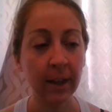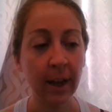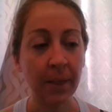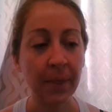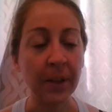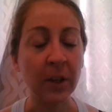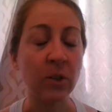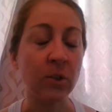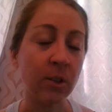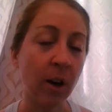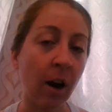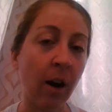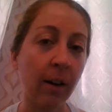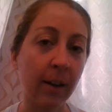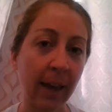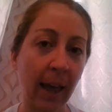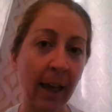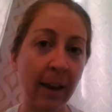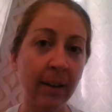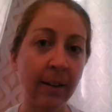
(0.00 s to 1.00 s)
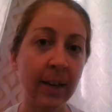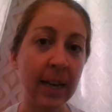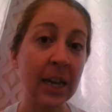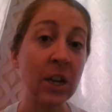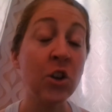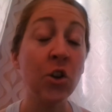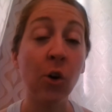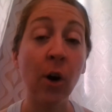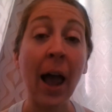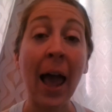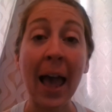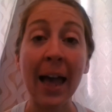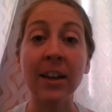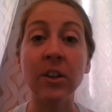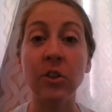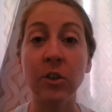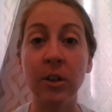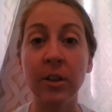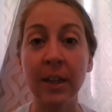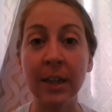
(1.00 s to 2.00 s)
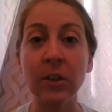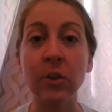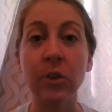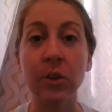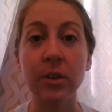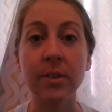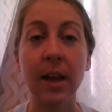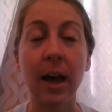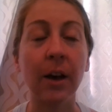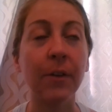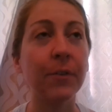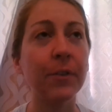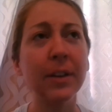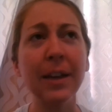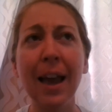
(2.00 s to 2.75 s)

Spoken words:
and then you start again, in your head you think to yourself,